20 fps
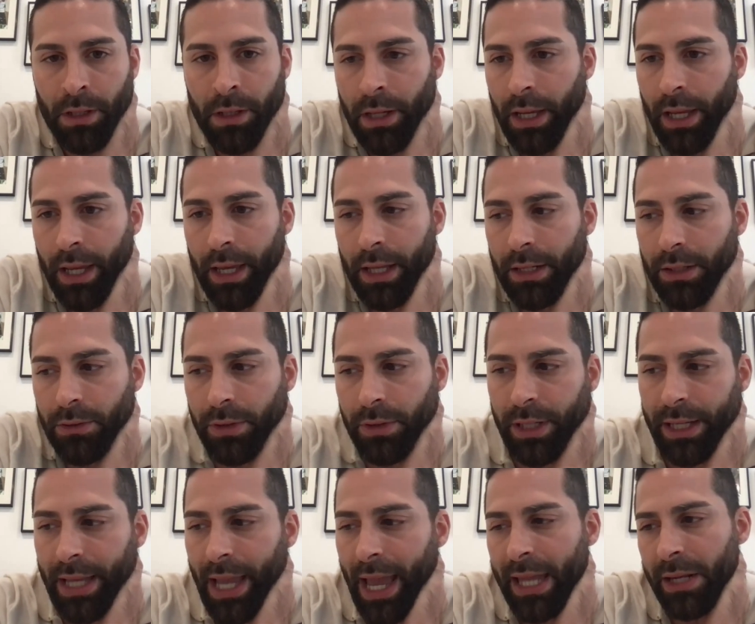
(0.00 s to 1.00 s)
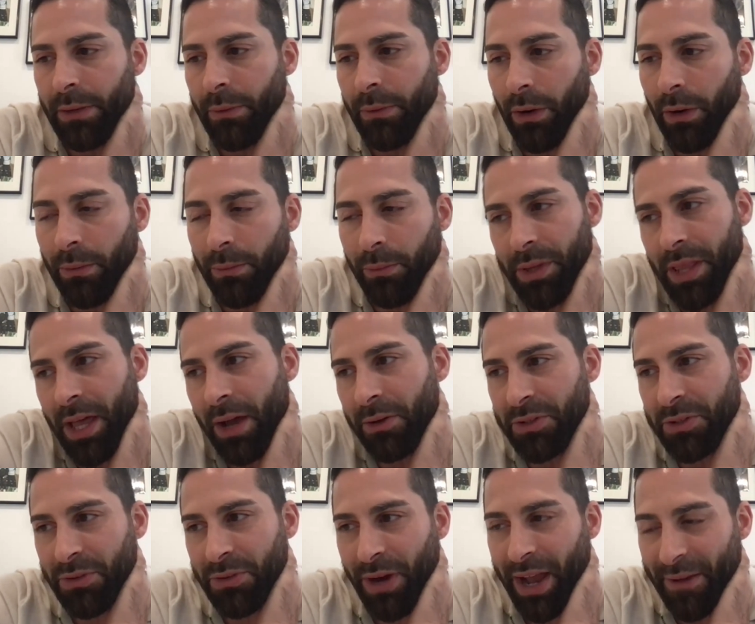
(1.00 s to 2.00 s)
and you can get anywhere
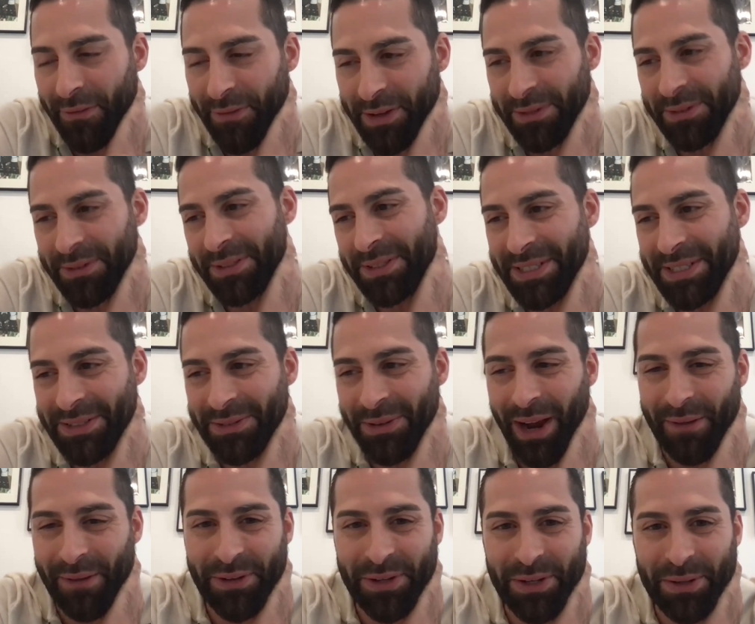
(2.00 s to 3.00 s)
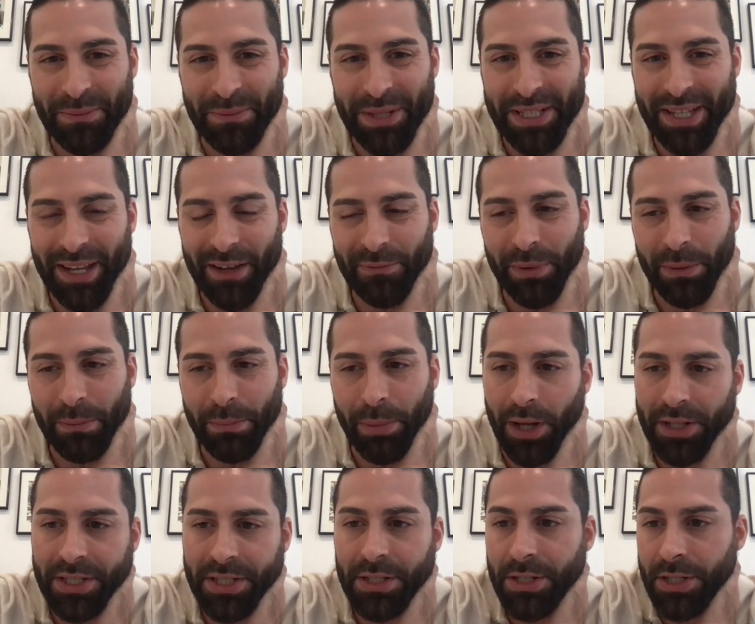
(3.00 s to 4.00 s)
without traffic, and traffic could be tough, but
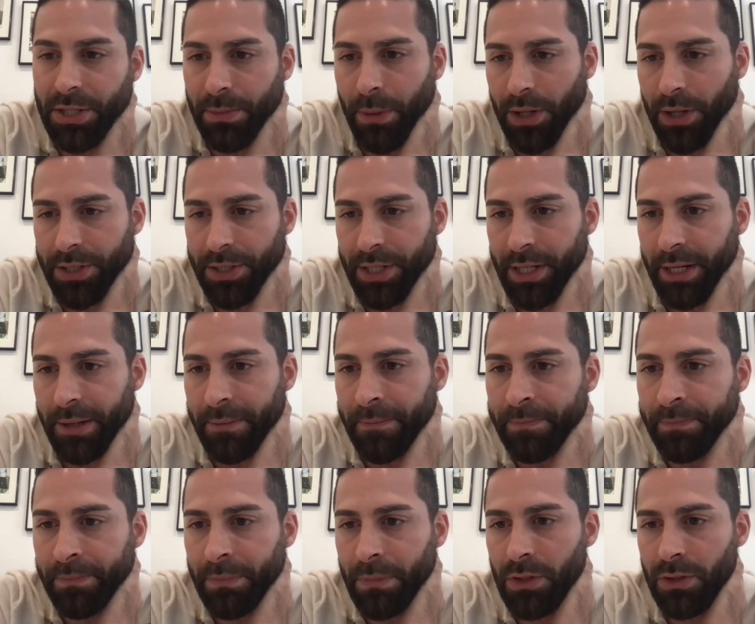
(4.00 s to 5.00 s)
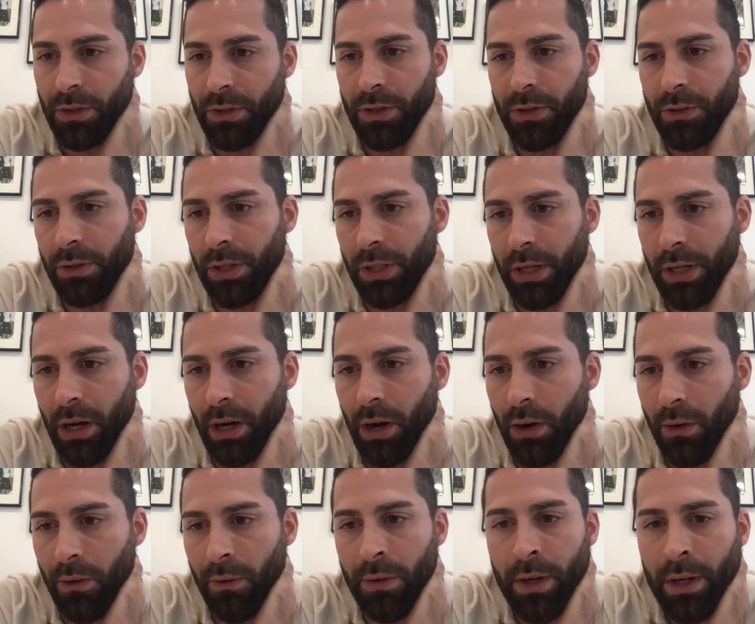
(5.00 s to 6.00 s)
Boston's a small city. So you could
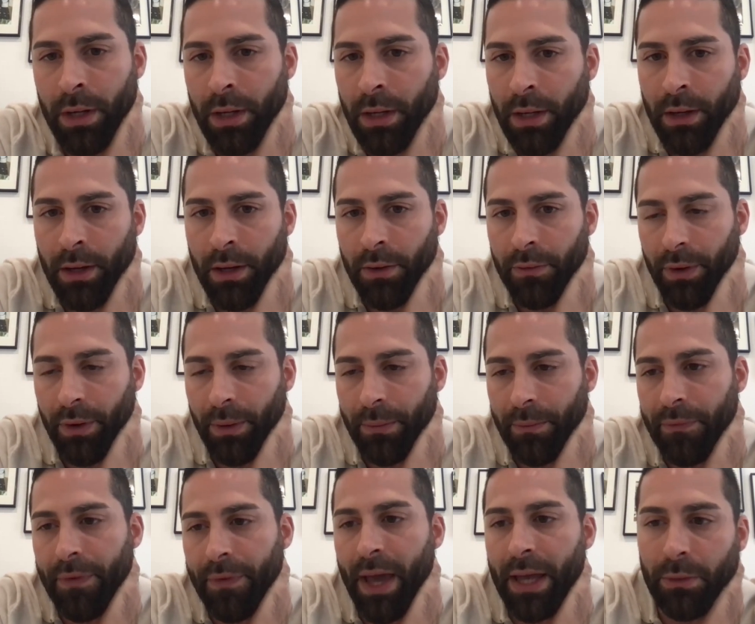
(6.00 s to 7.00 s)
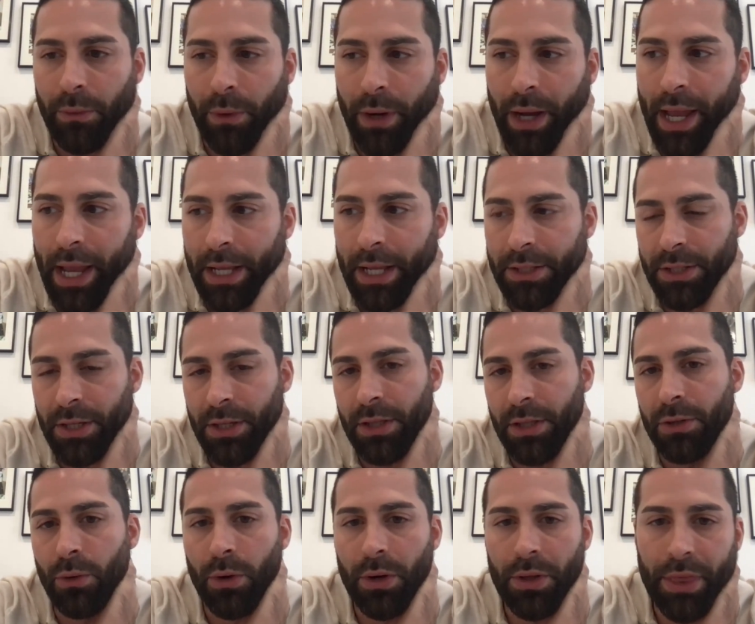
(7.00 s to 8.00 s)
go from Fenway to the
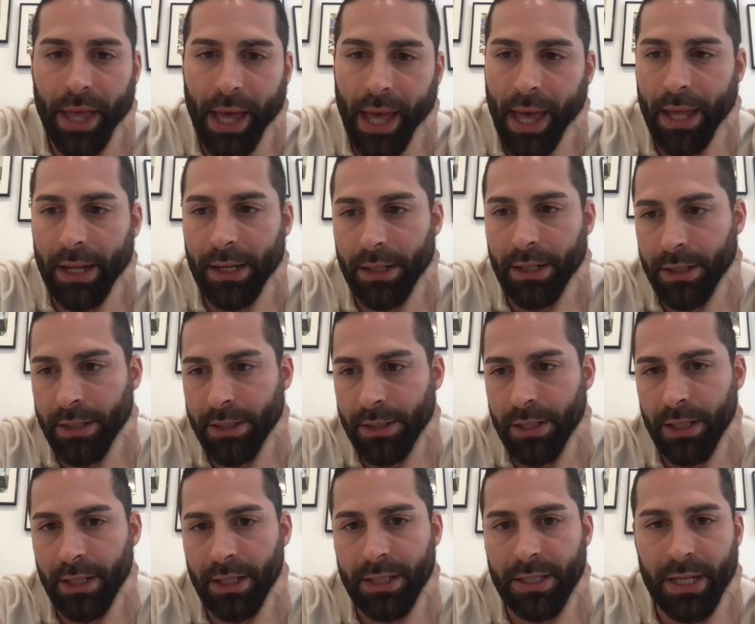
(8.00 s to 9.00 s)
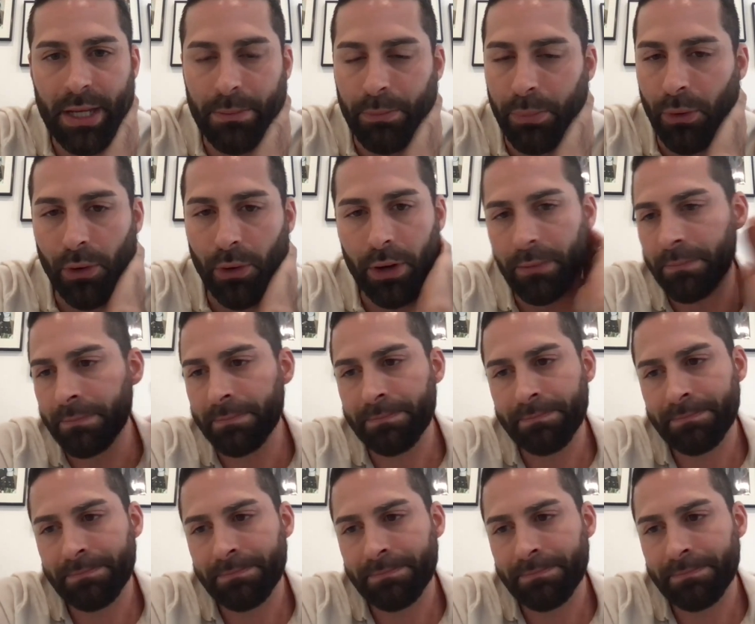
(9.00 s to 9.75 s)
North End to the Seaport